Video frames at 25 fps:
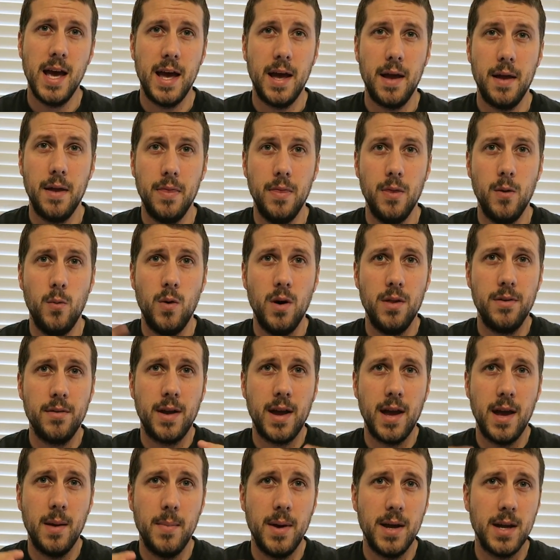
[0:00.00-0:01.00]
and the weather
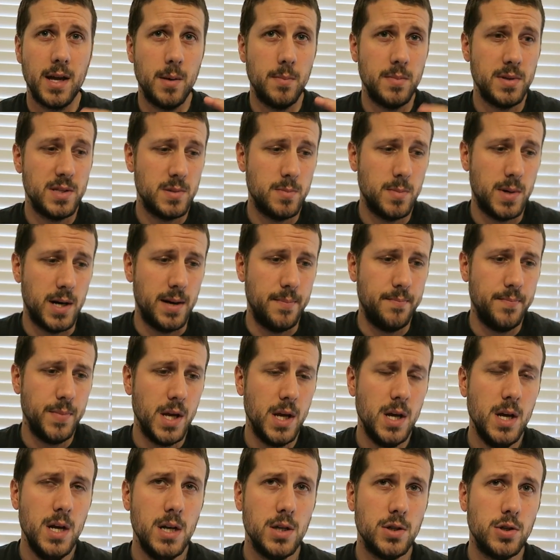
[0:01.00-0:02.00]
can't make up its mind.
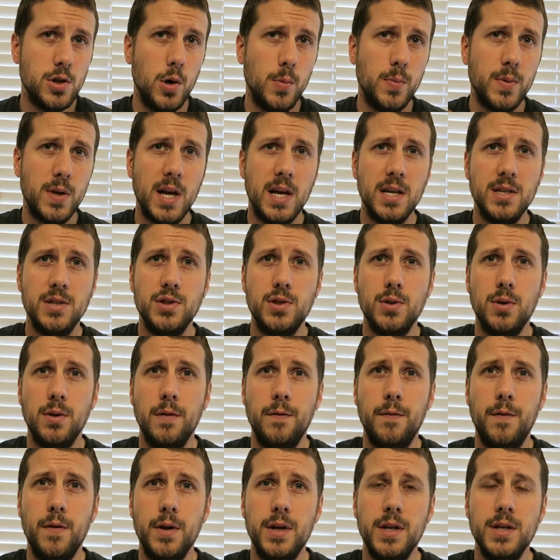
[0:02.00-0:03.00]
So I hope you guys enjoy
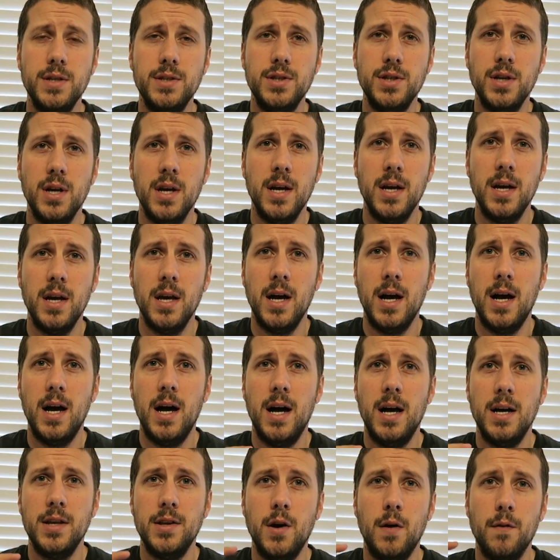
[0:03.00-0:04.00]
the footage.
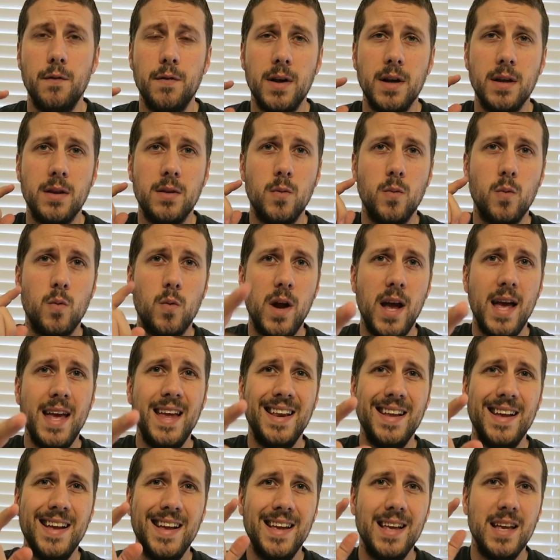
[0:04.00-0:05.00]
Don't forget to
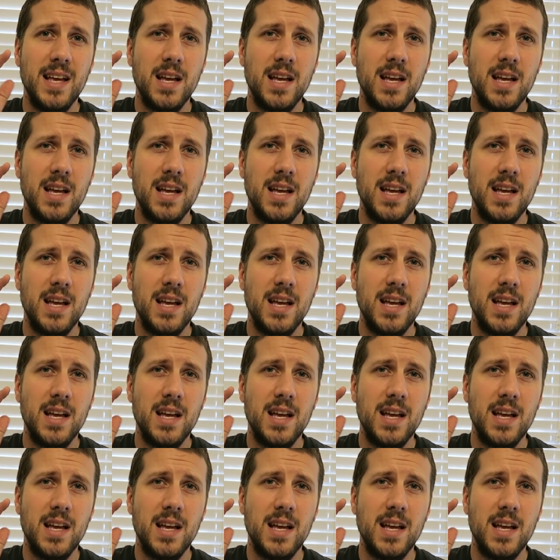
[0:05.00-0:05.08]
rate,